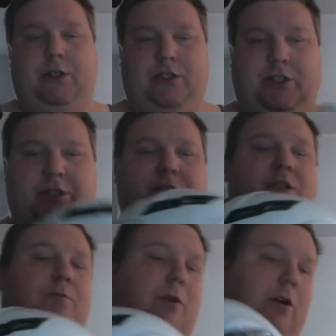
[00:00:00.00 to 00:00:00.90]
just
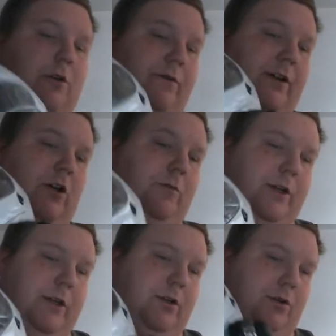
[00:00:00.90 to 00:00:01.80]
this model of
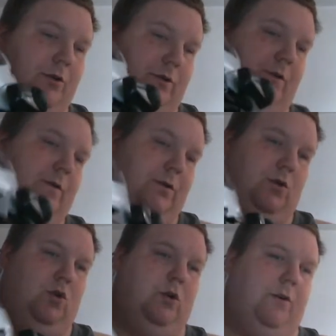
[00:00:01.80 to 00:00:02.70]
helmet
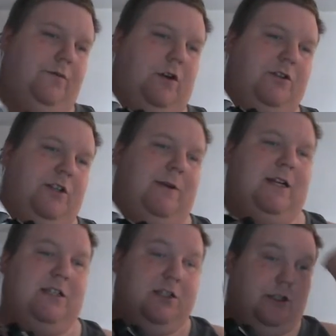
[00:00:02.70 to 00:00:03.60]
or if all
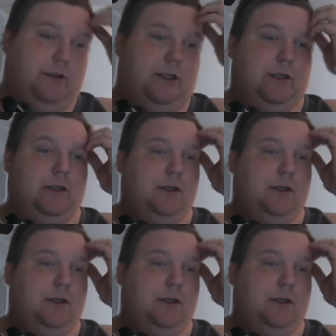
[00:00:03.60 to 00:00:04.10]
G-Maxes do it.